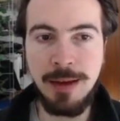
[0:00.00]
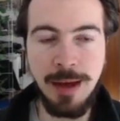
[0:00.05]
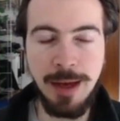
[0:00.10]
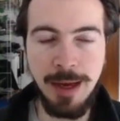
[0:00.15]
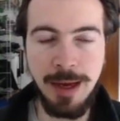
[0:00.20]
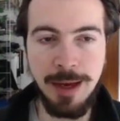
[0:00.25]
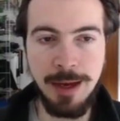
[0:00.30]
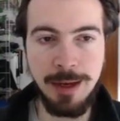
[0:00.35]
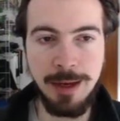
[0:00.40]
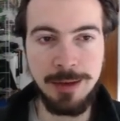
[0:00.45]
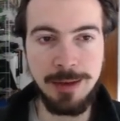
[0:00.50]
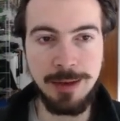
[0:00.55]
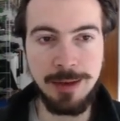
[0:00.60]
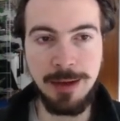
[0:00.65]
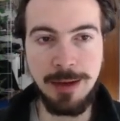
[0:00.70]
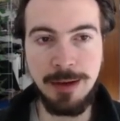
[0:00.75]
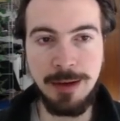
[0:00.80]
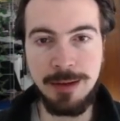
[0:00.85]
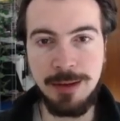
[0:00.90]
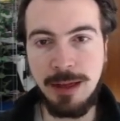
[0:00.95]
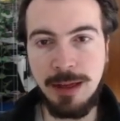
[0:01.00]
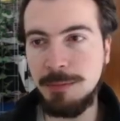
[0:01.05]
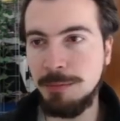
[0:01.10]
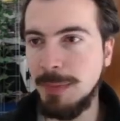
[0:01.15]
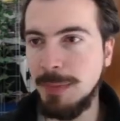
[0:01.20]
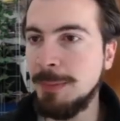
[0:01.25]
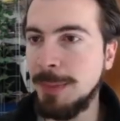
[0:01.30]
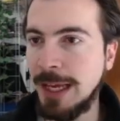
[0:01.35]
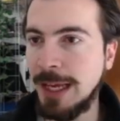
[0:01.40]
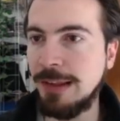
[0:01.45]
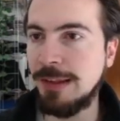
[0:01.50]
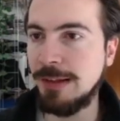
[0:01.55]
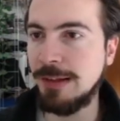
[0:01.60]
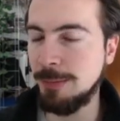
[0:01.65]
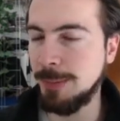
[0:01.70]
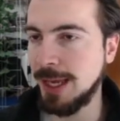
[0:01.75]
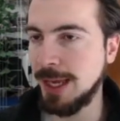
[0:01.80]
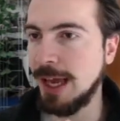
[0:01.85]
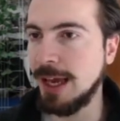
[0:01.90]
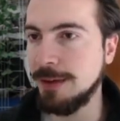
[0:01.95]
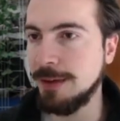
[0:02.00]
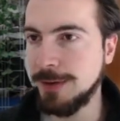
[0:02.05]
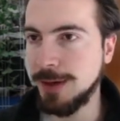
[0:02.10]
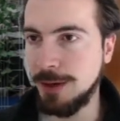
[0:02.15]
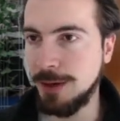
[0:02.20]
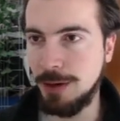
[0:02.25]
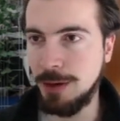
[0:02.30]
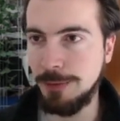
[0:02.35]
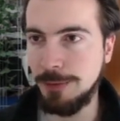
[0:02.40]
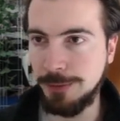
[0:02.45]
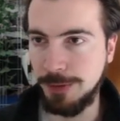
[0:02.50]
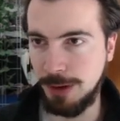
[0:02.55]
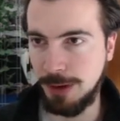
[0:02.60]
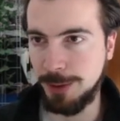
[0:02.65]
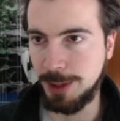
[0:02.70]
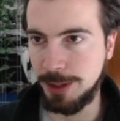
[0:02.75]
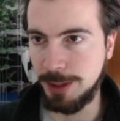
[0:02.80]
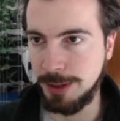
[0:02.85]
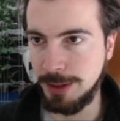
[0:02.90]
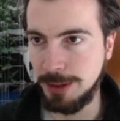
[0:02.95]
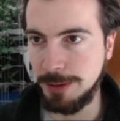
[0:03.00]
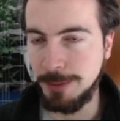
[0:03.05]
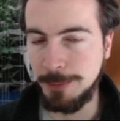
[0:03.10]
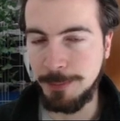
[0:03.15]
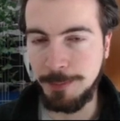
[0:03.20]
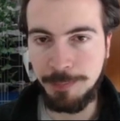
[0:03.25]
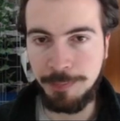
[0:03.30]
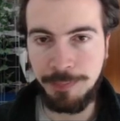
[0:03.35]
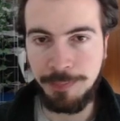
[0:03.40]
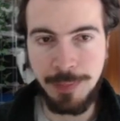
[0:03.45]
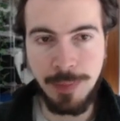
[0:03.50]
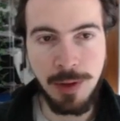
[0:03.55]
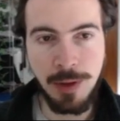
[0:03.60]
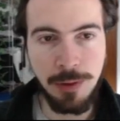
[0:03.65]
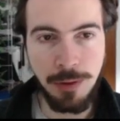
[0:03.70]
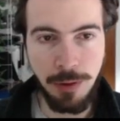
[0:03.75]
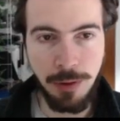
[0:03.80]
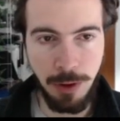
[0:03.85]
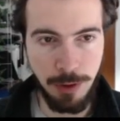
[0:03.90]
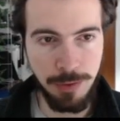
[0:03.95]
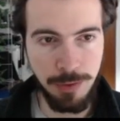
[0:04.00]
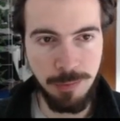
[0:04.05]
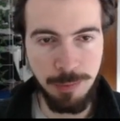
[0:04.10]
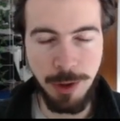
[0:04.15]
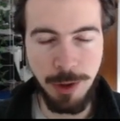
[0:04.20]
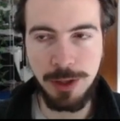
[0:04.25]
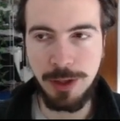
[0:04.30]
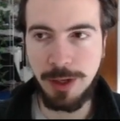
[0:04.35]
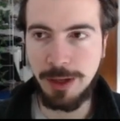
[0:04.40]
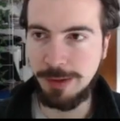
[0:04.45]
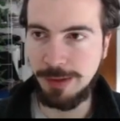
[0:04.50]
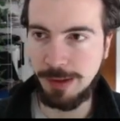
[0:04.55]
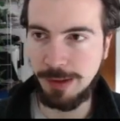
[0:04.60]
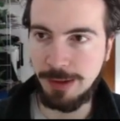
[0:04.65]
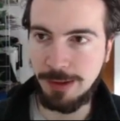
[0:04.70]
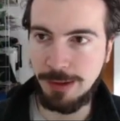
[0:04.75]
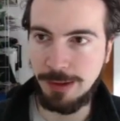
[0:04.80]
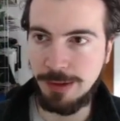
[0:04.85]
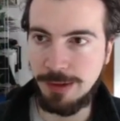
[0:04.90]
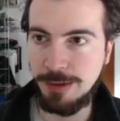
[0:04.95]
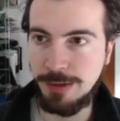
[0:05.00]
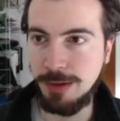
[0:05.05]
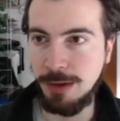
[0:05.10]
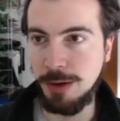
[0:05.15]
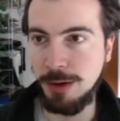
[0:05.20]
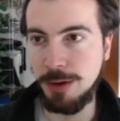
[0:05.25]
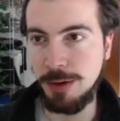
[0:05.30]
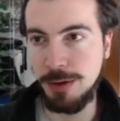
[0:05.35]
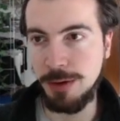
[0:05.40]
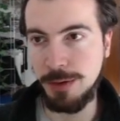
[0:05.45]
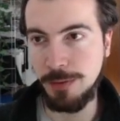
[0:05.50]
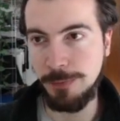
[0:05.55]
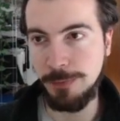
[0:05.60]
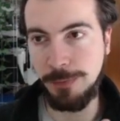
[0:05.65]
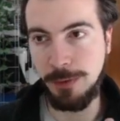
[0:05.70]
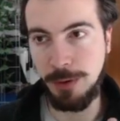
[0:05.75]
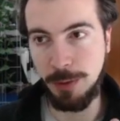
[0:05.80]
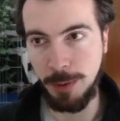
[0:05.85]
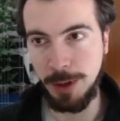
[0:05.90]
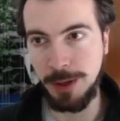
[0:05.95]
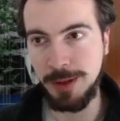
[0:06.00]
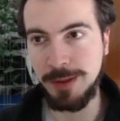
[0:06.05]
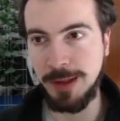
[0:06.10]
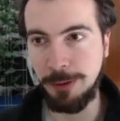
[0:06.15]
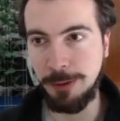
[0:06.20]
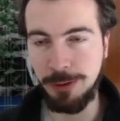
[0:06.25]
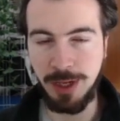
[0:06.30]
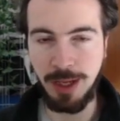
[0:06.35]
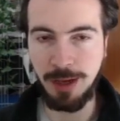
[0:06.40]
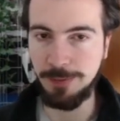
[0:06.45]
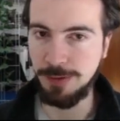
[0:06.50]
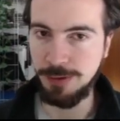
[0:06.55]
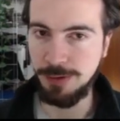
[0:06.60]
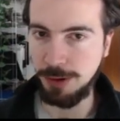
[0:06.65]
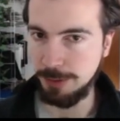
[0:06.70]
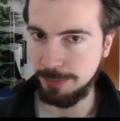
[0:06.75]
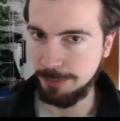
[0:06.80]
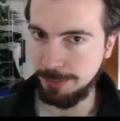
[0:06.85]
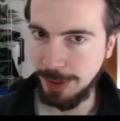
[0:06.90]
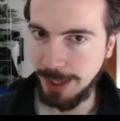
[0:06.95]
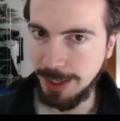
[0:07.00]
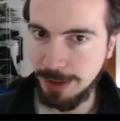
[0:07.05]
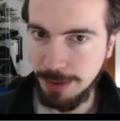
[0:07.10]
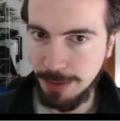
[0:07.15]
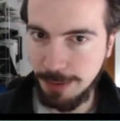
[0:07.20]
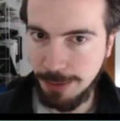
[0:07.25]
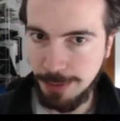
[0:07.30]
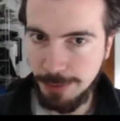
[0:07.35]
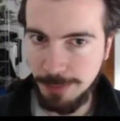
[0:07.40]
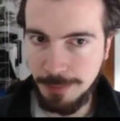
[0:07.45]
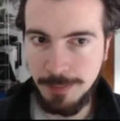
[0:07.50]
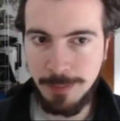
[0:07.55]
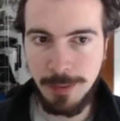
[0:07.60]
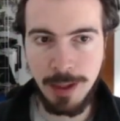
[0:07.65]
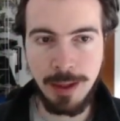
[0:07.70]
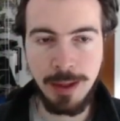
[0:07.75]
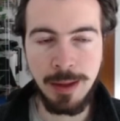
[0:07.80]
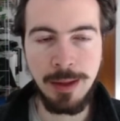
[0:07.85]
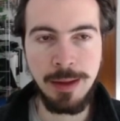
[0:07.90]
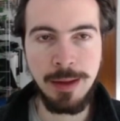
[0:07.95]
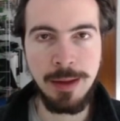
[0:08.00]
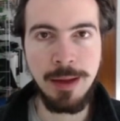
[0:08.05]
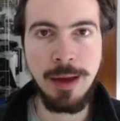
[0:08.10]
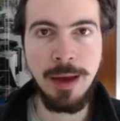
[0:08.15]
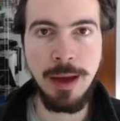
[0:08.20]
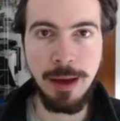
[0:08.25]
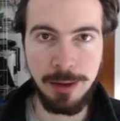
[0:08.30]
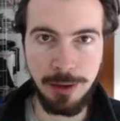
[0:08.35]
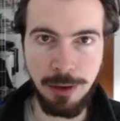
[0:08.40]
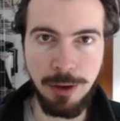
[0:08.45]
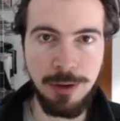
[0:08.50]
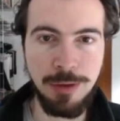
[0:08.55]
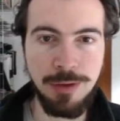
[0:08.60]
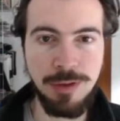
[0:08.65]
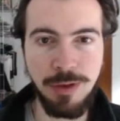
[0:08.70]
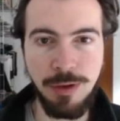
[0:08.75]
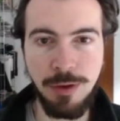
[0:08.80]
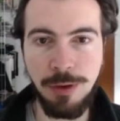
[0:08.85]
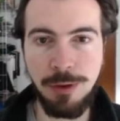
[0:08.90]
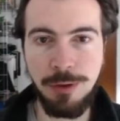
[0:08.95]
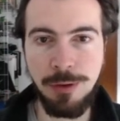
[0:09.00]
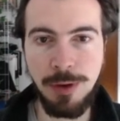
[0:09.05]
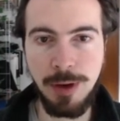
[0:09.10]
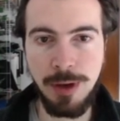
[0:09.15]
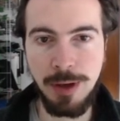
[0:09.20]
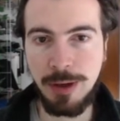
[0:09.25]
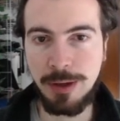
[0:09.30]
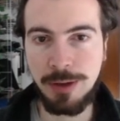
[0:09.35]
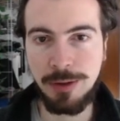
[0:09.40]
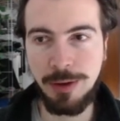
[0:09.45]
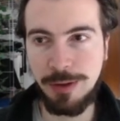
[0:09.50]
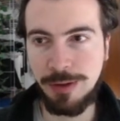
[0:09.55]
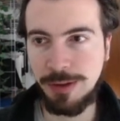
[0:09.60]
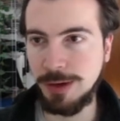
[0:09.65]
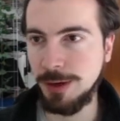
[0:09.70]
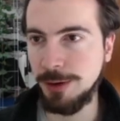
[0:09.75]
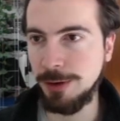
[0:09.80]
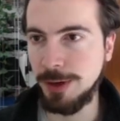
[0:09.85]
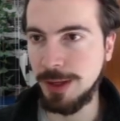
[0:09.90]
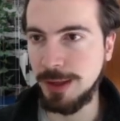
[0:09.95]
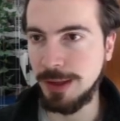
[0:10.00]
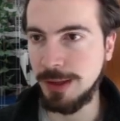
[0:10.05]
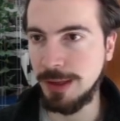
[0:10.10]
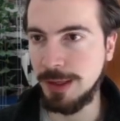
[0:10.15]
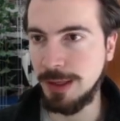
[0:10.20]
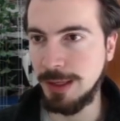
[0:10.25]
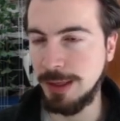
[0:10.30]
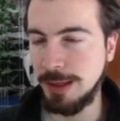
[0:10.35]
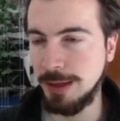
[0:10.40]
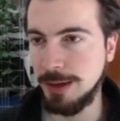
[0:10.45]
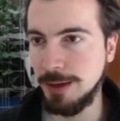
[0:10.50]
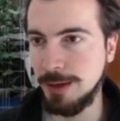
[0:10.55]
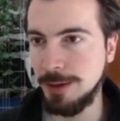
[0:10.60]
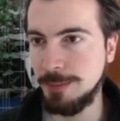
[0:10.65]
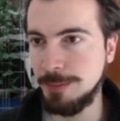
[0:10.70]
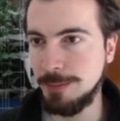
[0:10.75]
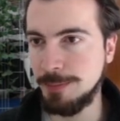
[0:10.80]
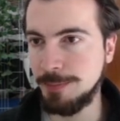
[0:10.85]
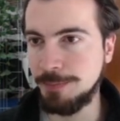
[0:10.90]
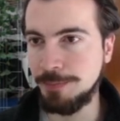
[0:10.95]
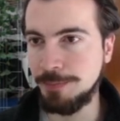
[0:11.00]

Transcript: And that mimics the behavior of typical cause models, since for one they would have a certain bias, and also considering the